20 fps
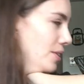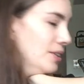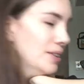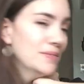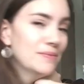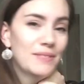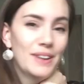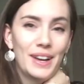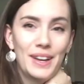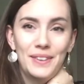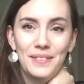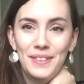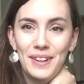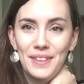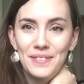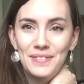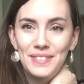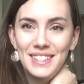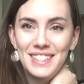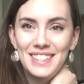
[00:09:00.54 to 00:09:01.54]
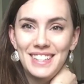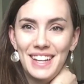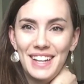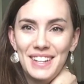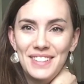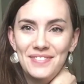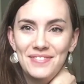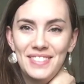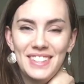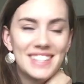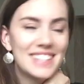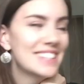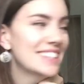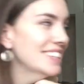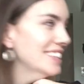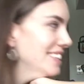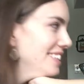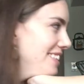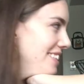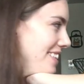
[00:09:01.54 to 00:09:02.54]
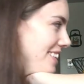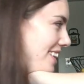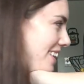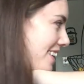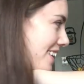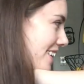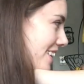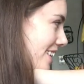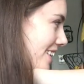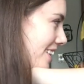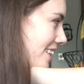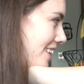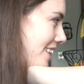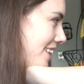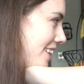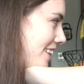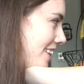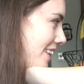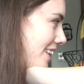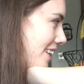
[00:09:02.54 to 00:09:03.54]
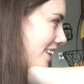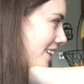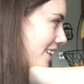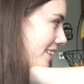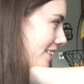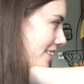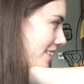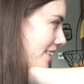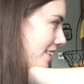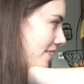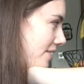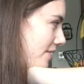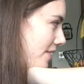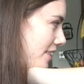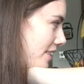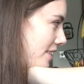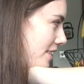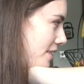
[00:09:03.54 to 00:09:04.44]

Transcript: for my web design business and uh, what are you